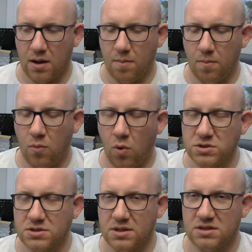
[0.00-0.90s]

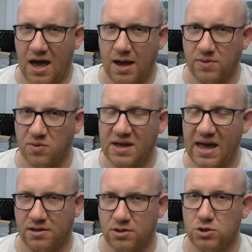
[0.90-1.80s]
most of the time you
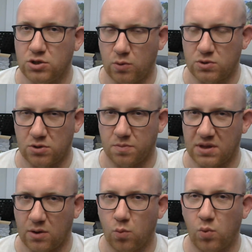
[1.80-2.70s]
get to do
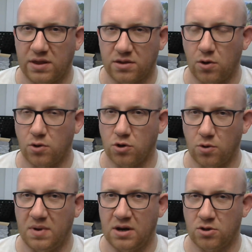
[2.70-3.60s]
something with your new
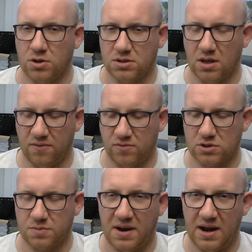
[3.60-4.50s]
miniatures that you've
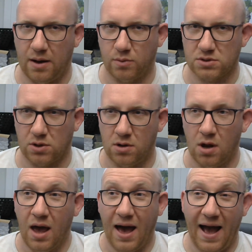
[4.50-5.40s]
just spent hours on.
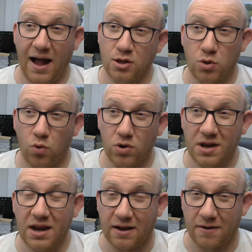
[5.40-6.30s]
And you only
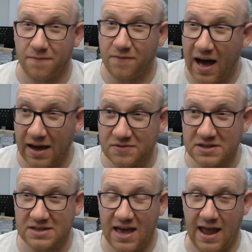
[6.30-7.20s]
need 5 to
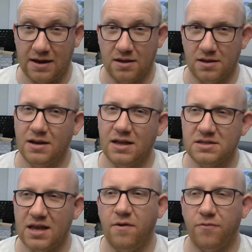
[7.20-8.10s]
10. You need
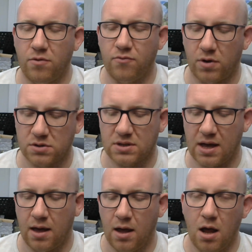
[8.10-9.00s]
10 for a
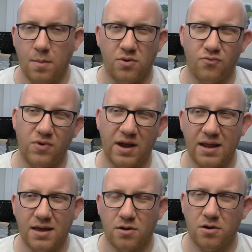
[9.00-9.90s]
roster, but
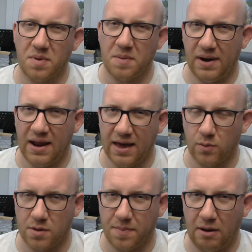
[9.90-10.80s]
really you're going to be playing
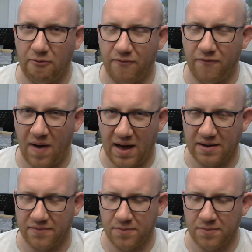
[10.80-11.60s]
with about 5.